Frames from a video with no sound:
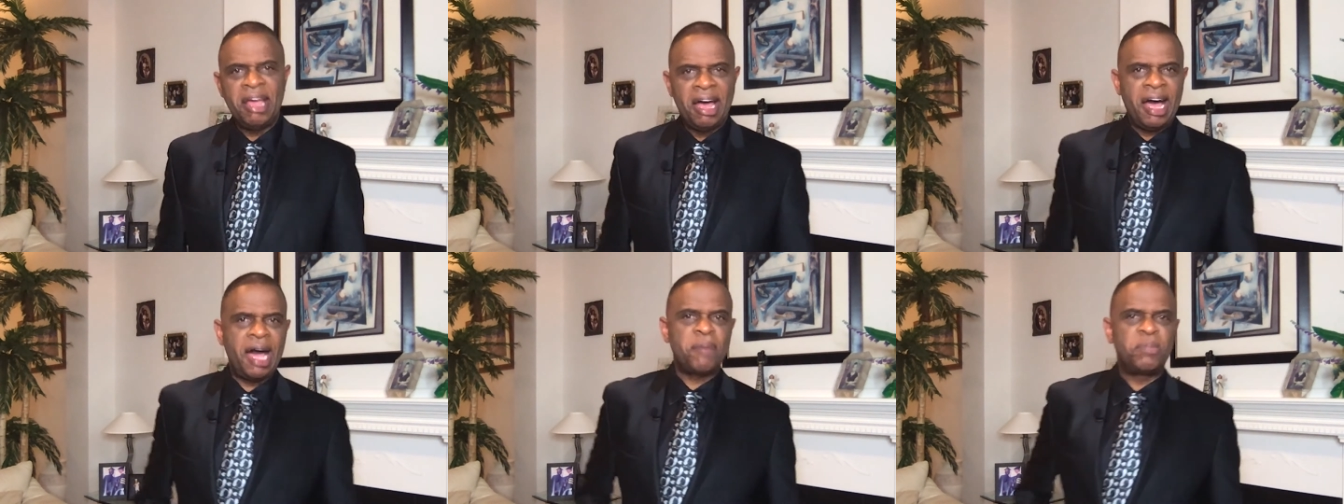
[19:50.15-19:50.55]

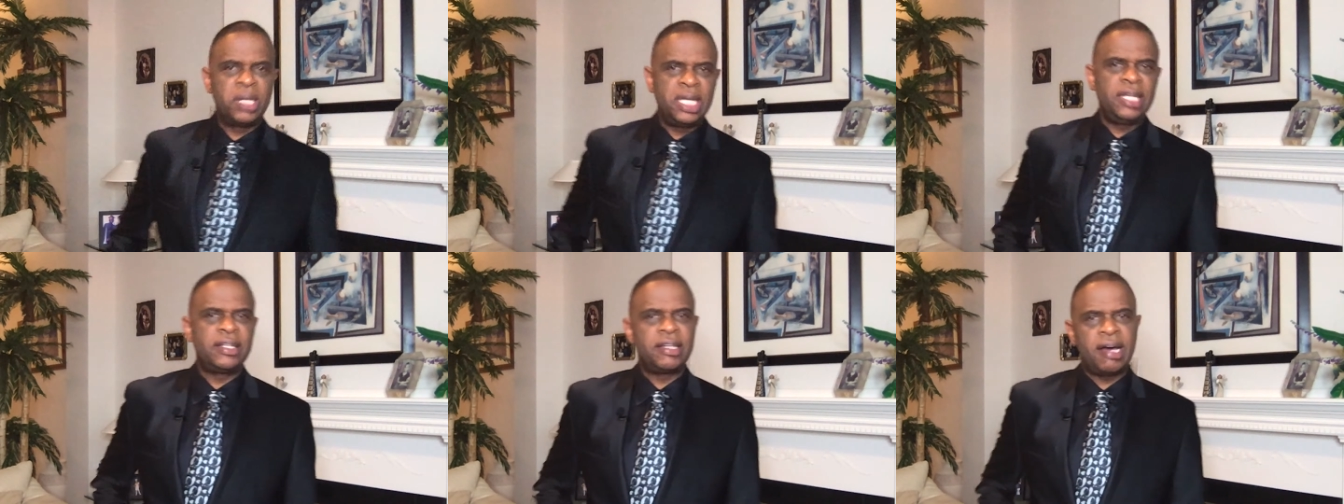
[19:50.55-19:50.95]
I
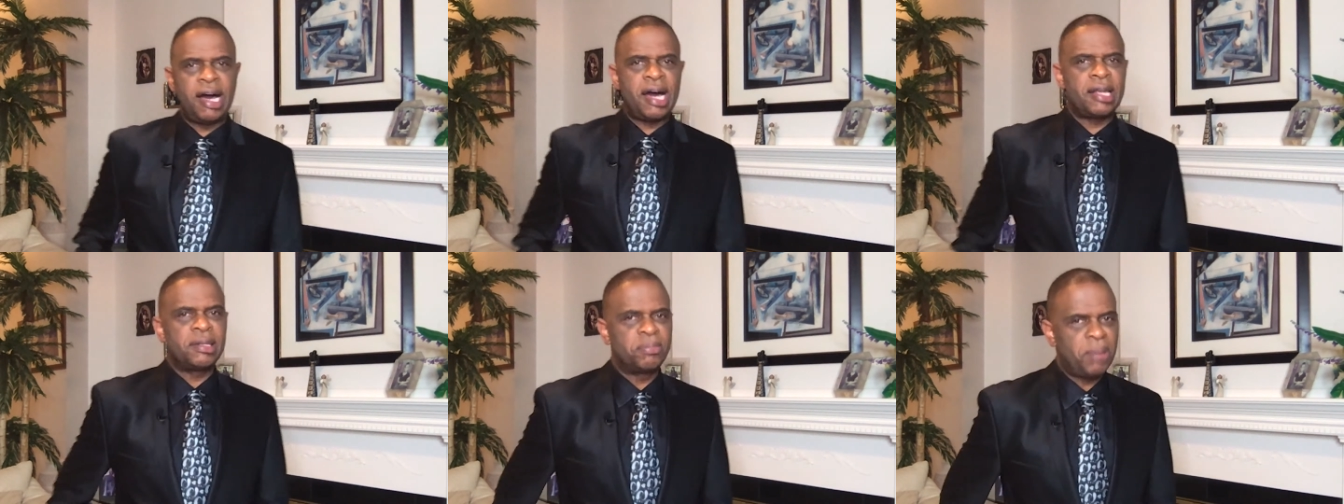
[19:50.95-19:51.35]
believe
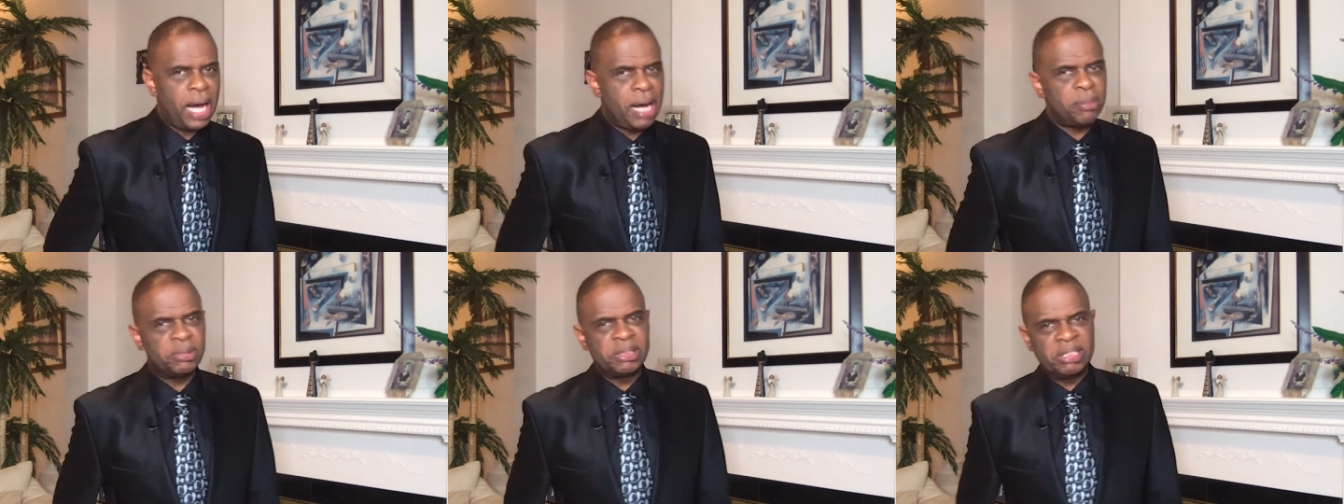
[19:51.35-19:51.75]
God, the
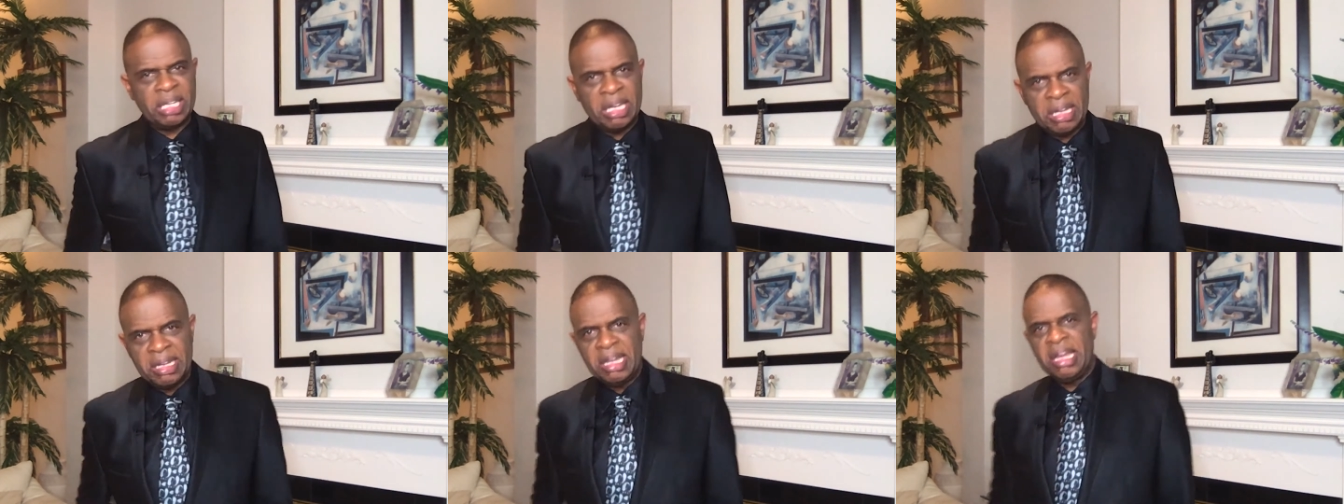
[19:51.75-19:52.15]
Bible
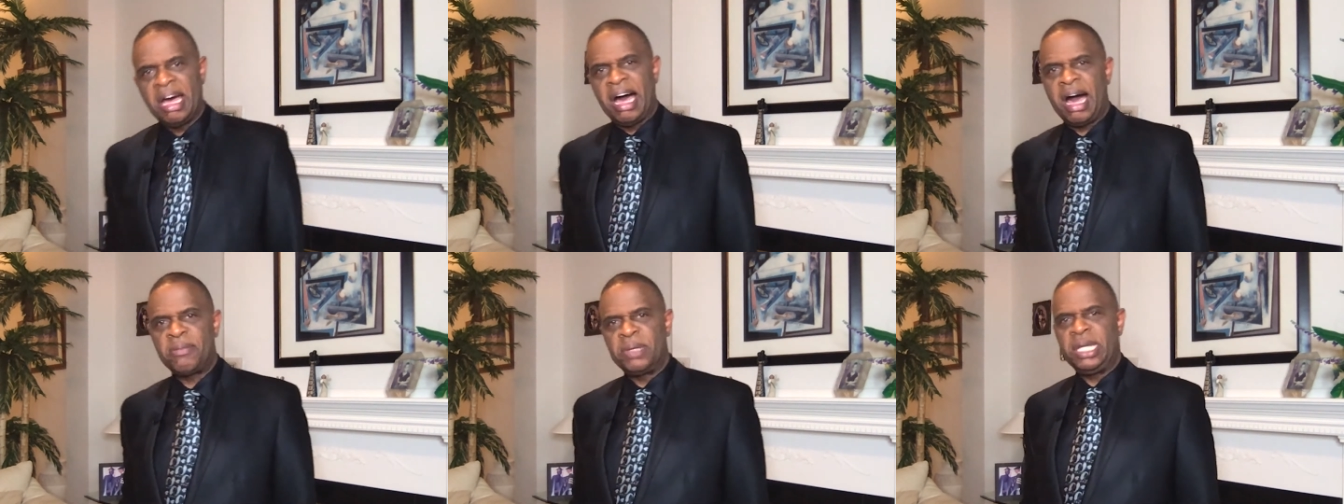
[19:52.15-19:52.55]
said,
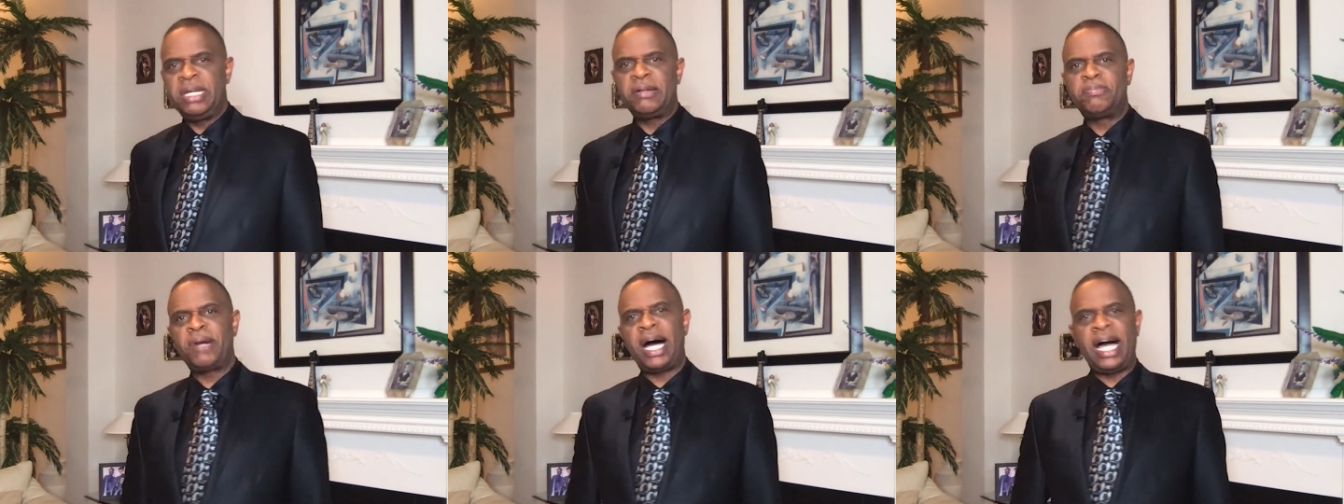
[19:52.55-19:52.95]
I'm
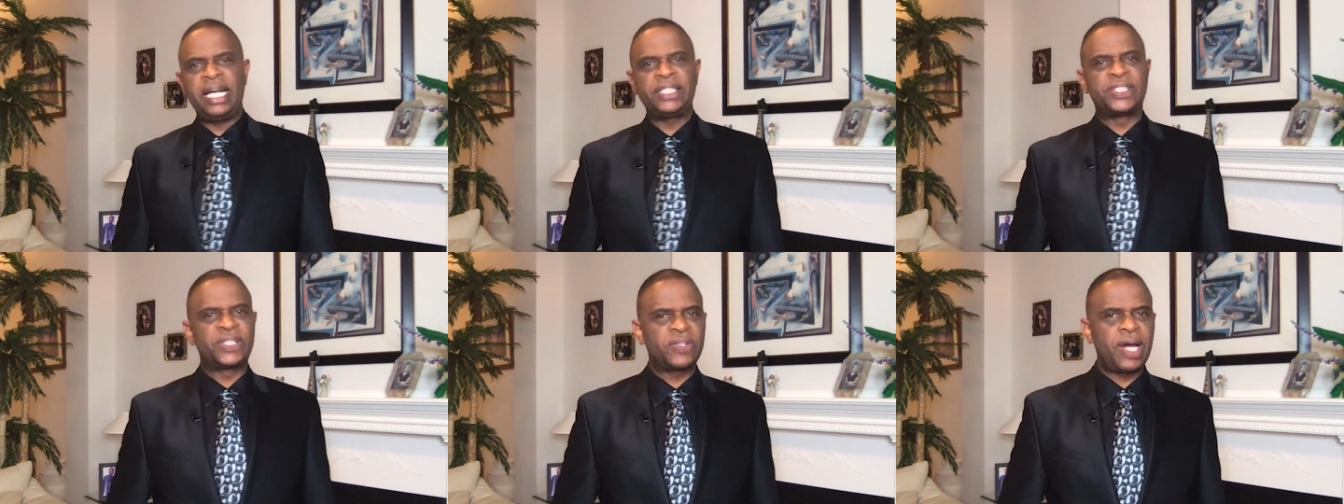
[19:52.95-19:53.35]
healed by
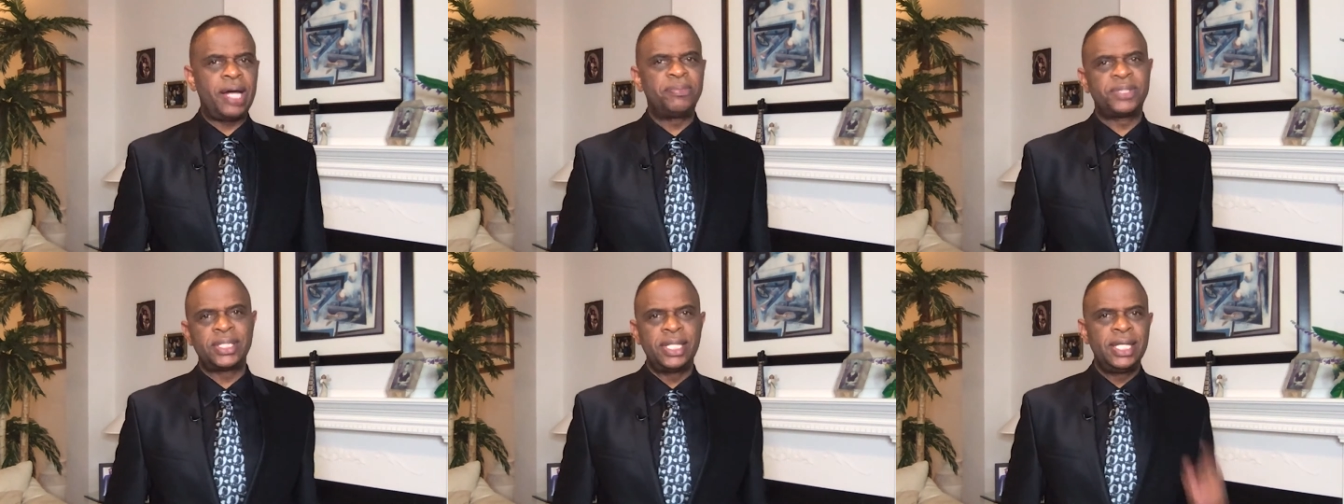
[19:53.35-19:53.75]
his
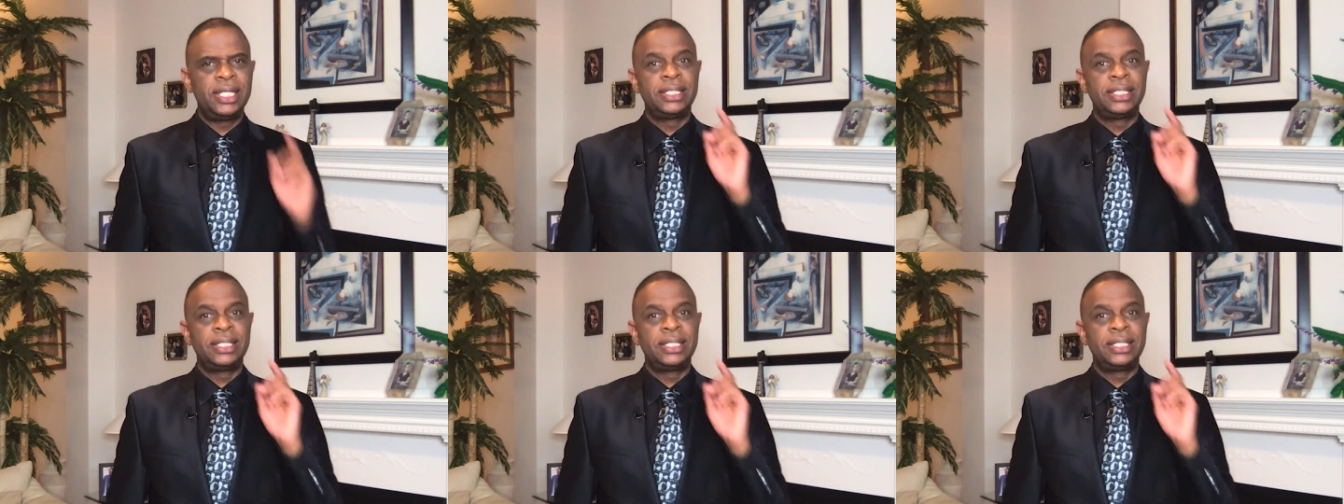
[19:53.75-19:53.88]
stripes.